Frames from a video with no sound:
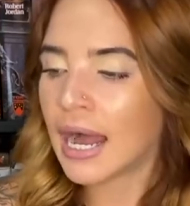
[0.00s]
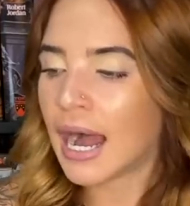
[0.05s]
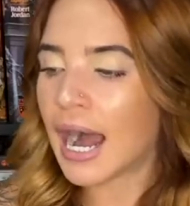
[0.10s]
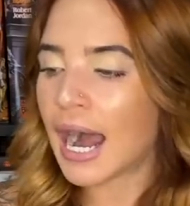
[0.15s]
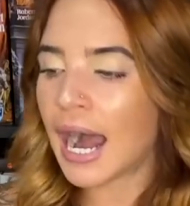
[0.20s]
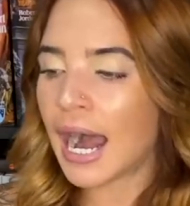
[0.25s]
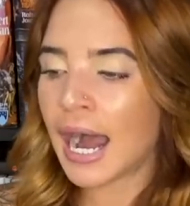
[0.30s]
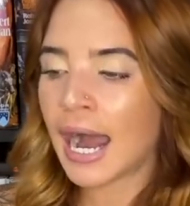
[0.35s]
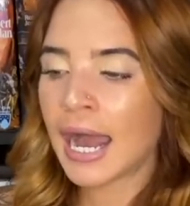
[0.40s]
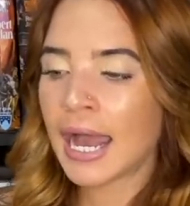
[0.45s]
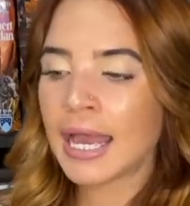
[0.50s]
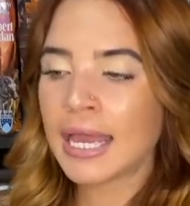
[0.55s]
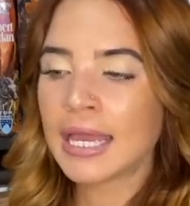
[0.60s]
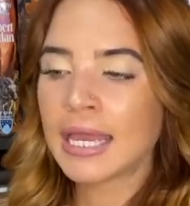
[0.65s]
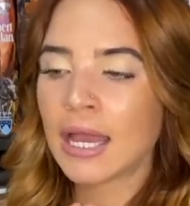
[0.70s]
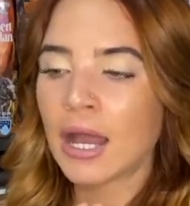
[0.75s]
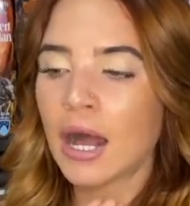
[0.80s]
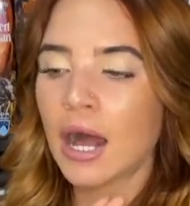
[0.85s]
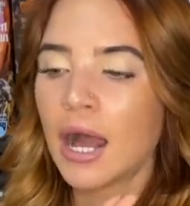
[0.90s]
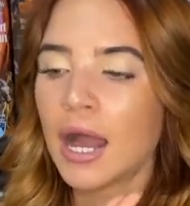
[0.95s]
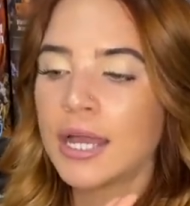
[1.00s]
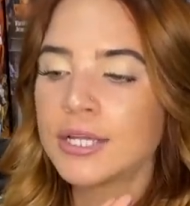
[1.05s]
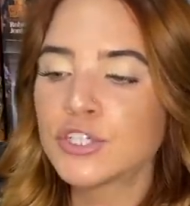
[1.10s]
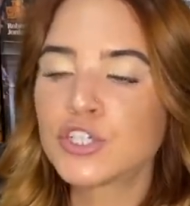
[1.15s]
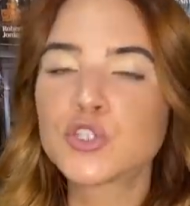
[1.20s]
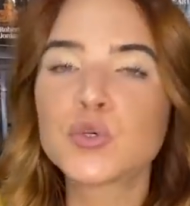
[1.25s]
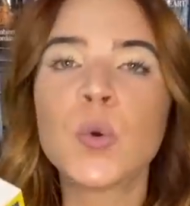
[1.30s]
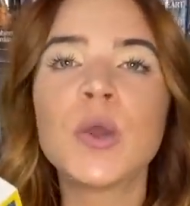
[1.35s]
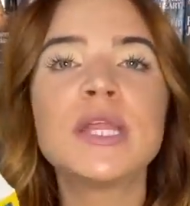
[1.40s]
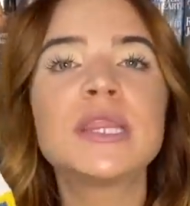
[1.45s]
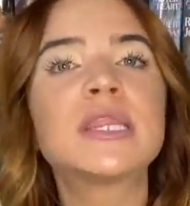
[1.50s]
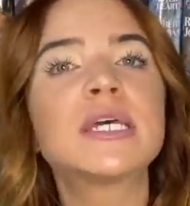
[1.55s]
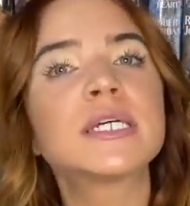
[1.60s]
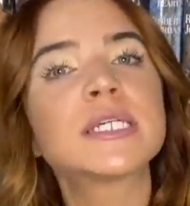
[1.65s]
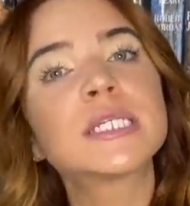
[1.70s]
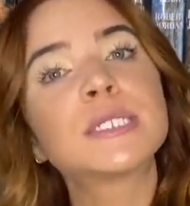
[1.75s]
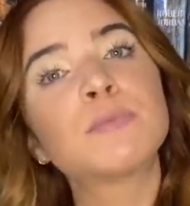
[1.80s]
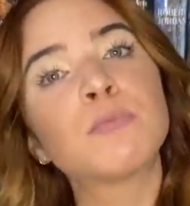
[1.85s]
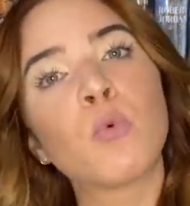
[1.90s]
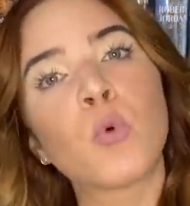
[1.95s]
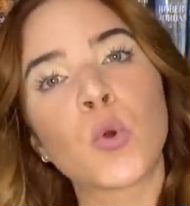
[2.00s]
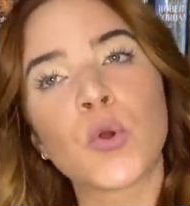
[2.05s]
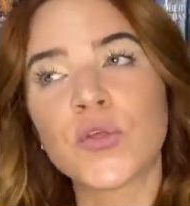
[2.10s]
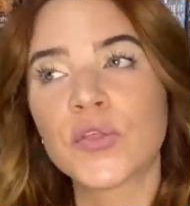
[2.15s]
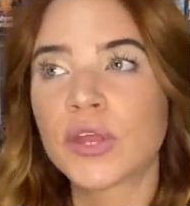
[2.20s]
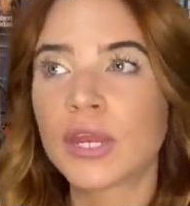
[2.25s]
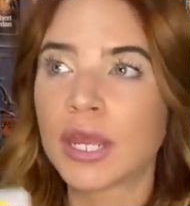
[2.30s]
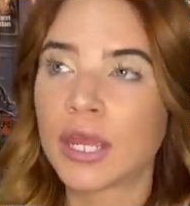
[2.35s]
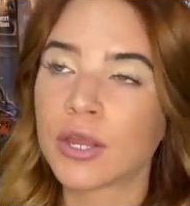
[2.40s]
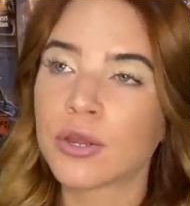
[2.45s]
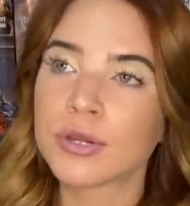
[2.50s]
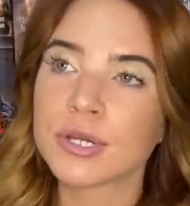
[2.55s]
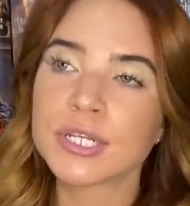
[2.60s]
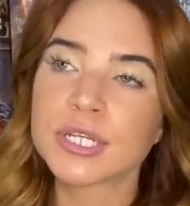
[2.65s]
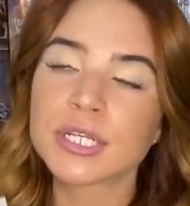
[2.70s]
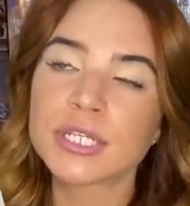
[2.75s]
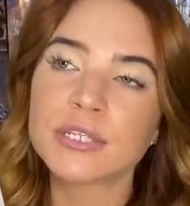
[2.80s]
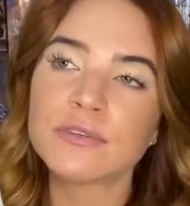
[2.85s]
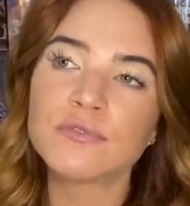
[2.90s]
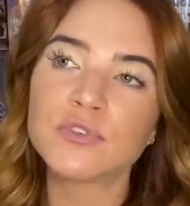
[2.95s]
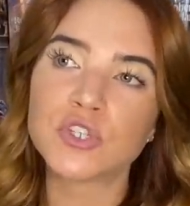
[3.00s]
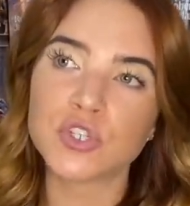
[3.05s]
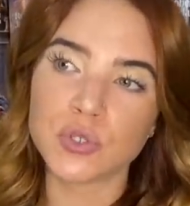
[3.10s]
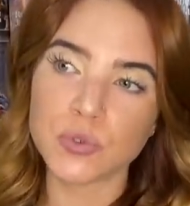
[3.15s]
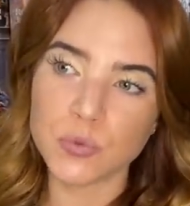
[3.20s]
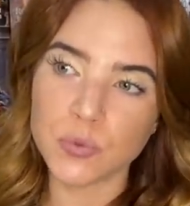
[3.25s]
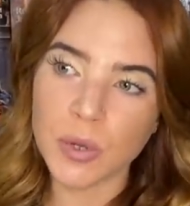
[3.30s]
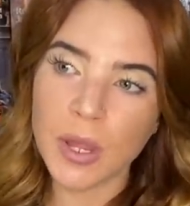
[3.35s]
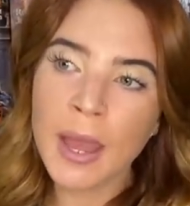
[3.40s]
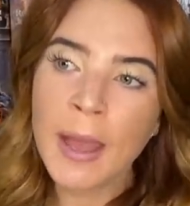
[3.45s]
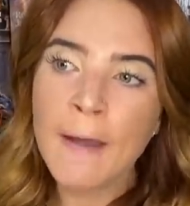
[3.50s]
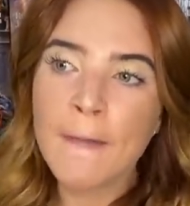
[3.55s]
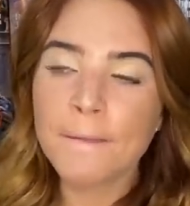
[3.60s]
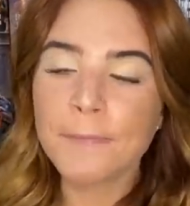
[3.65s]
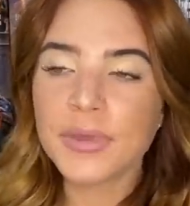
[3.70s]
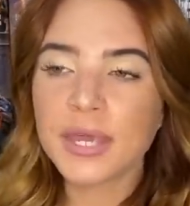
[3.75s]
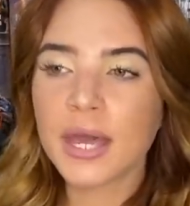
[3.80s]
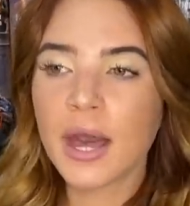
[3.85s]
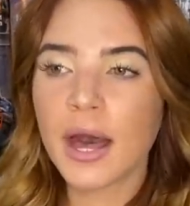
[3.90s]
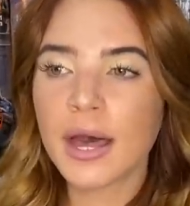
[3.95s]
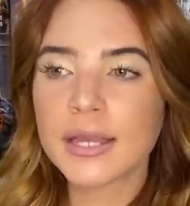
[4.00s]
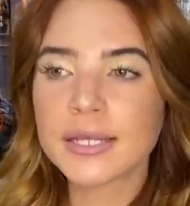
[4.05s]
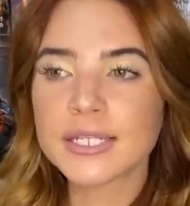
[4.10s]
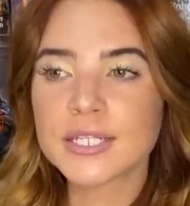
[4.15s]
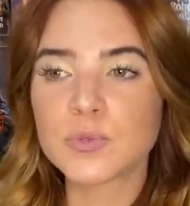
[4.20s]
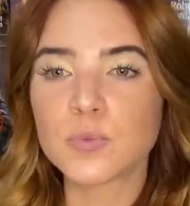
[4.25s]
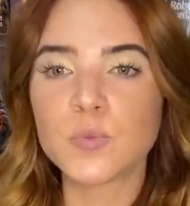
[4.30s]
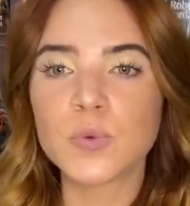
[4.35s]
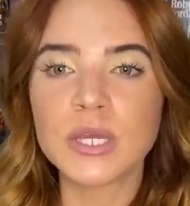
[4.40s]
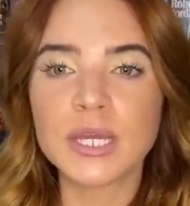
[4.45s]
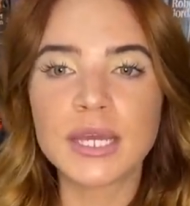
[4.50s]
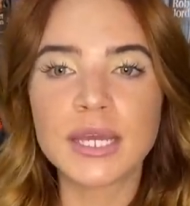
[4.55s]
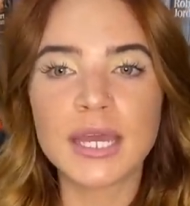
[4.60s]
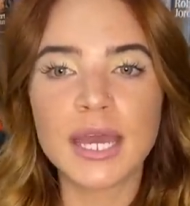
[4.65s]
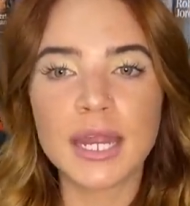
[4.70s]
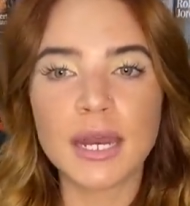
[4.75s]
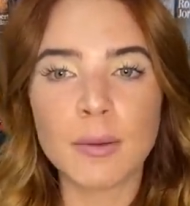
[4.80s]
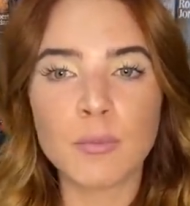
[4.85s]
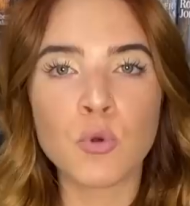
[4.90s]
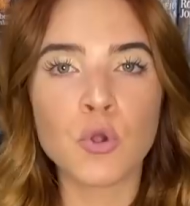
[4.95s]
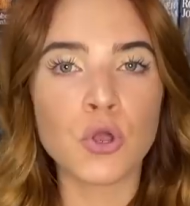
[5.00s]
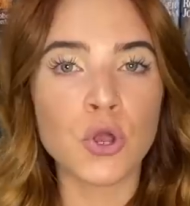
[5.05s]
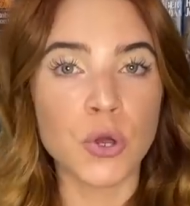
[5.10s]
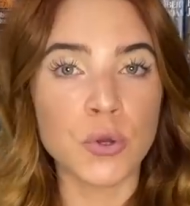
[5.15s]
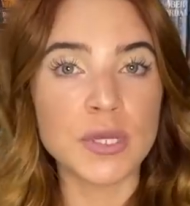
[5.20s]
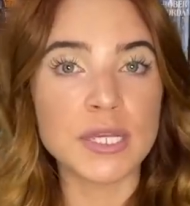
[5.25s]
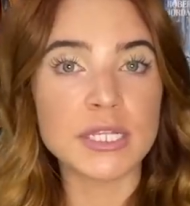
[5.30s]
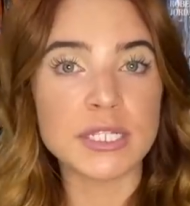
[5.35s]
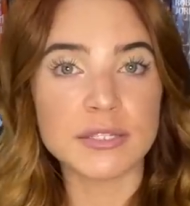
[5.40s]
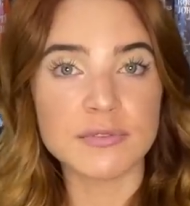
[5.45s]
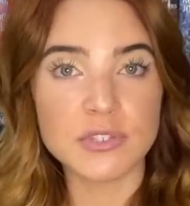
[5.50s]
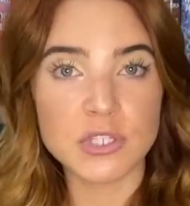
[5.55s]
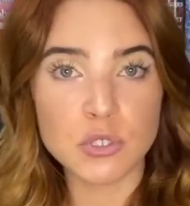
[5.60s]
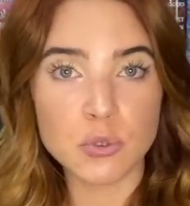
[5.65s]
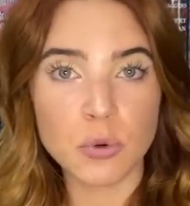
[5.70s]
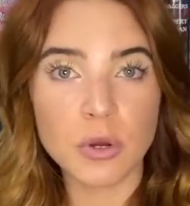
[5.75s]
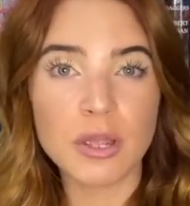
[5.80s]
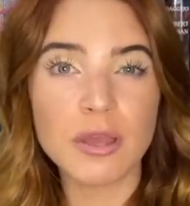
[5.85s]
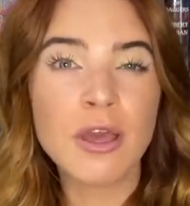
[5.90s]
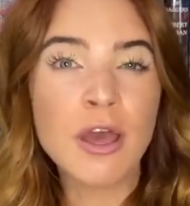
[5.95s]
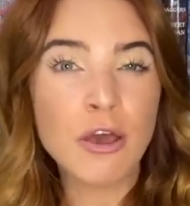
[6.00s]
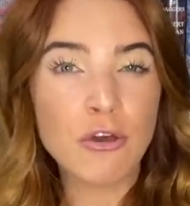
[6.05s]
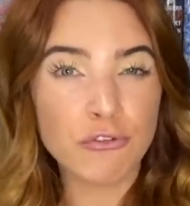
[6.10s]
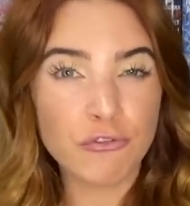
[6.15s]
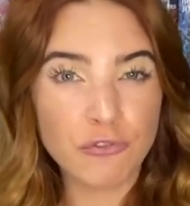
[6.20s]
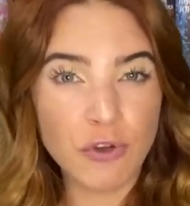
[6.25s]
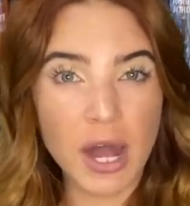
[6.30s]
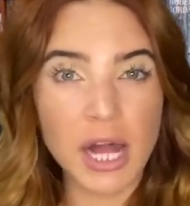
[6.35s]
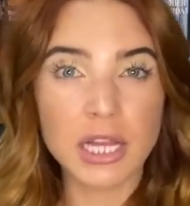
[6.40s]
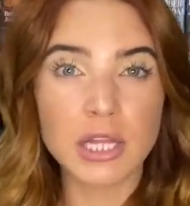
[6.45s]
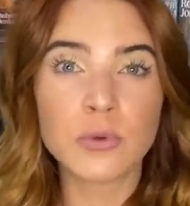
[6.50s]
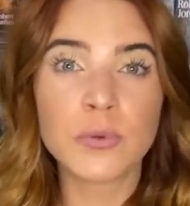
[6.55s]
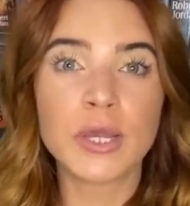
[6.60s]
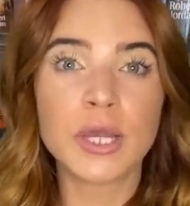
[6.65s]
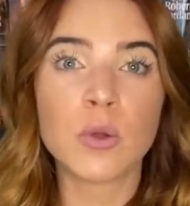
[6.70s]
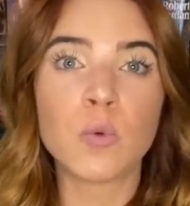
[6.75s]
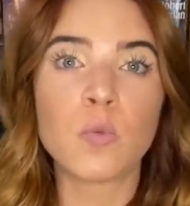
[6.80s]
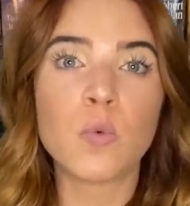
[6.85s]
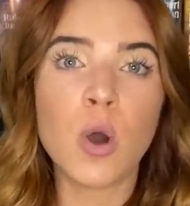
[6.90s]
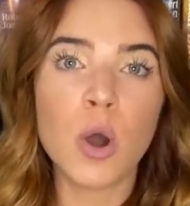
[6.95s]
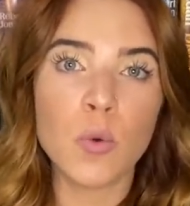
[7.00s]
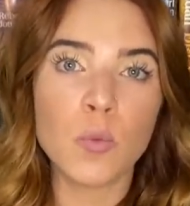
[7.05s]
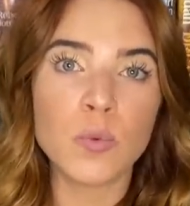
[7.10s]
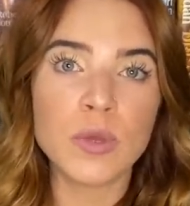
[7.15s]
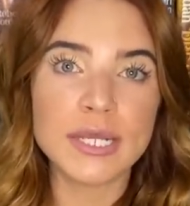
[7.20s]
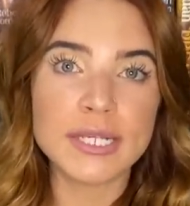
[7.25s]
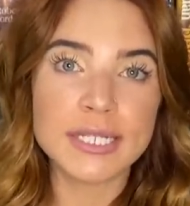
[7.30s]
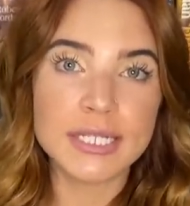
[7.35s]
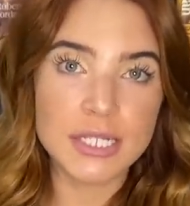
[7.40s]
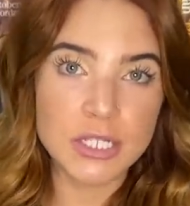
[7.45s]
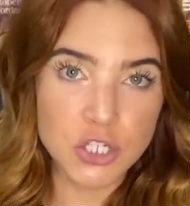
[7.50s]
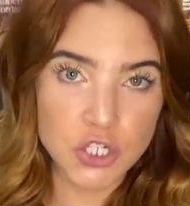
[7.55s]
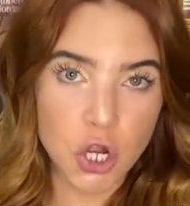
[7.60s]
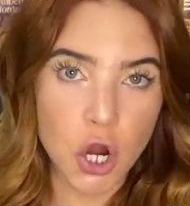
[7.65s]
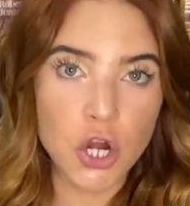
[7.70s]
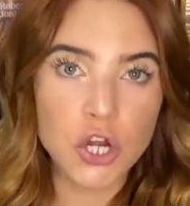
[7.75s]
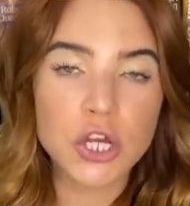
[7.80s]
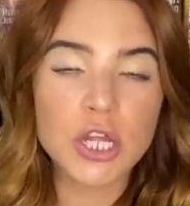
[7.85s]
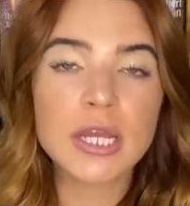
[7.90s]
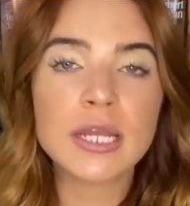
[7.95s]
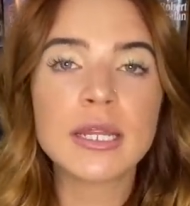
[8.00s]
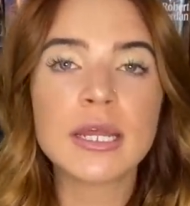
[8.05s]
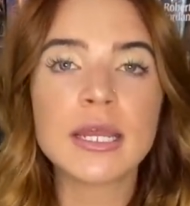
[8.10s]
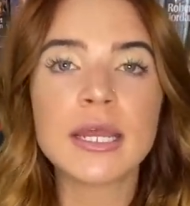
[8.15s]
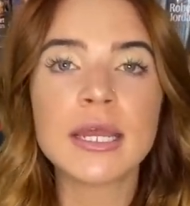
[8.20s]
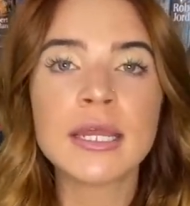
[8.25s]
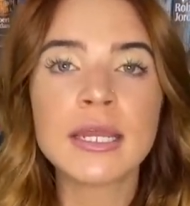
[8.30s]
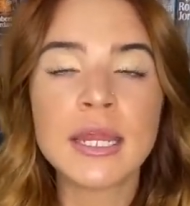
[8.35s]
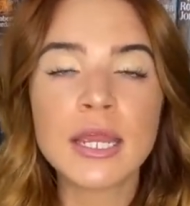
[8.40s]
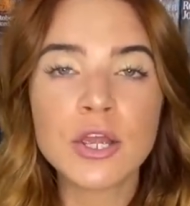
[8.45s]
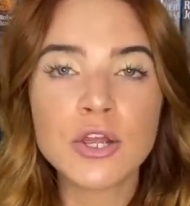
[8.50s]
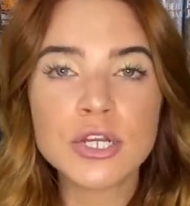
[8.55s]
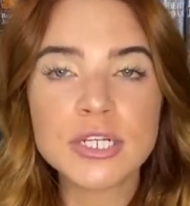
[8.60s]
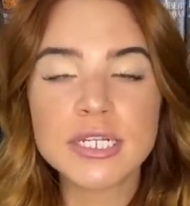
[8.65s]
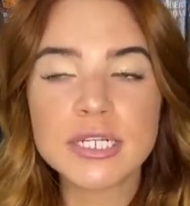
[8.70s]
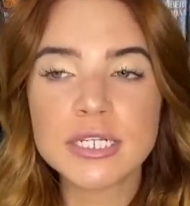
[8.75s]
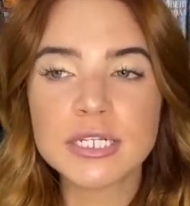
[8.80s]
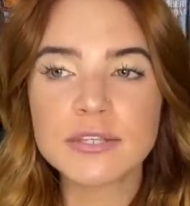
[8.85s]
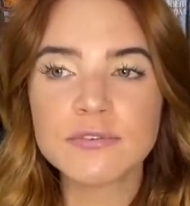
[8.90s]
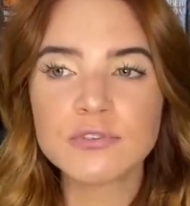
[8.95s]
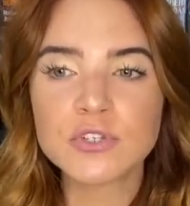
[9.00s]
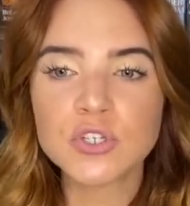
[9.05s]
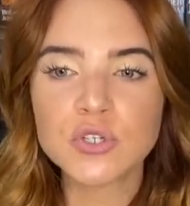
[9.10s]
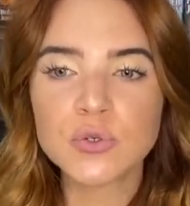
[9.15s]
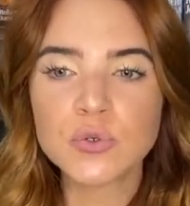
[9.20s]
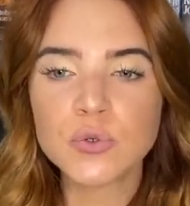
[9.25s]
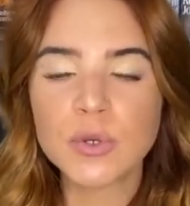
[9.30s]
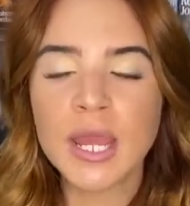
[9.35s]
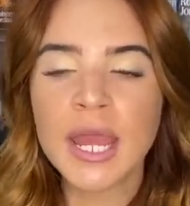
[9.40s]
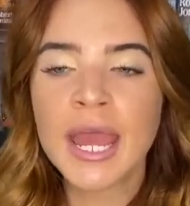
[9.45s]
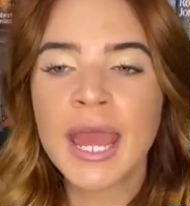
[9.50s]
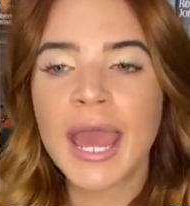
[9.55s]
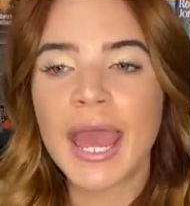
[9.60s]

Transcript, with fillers: I enjoyed this more than Heretics of Dune because we get a more cohesive story following what we started in Heretics of Dune.